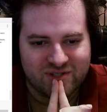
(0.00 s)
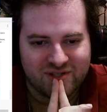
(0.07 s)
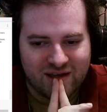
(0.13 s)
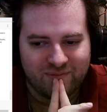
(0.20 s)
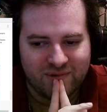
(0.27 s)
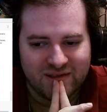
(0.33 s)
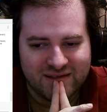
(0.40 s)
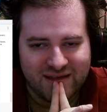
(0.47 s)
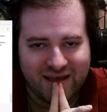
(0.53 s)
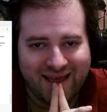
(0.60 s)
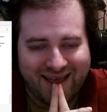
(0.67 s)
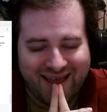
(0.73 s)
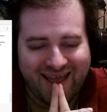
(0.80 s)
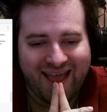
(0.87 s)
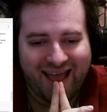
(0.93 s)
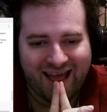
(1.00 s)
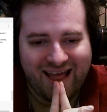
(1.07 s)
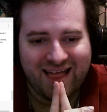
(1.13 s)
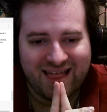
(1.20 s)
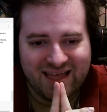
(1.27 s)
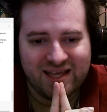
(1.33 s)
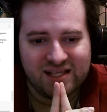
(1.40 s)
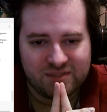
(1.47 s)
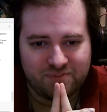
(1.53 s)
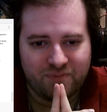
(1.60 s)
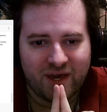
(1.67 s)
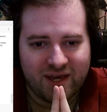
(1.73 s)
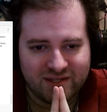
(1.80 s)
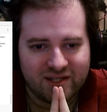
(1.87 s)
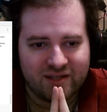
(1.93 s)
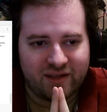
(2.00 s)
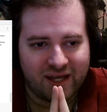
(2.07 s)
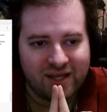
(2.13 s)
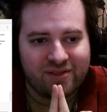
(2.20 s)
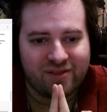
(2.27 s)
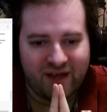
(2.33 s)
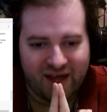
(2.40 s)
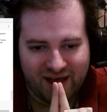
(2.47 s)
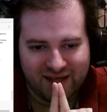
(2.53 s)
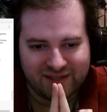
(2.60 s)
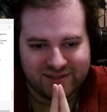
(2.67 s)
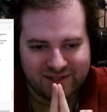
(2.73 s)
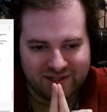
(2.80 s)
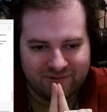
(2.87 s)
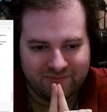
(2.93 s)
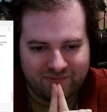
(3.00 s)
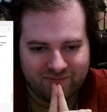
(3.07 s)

segment, it's basically like that.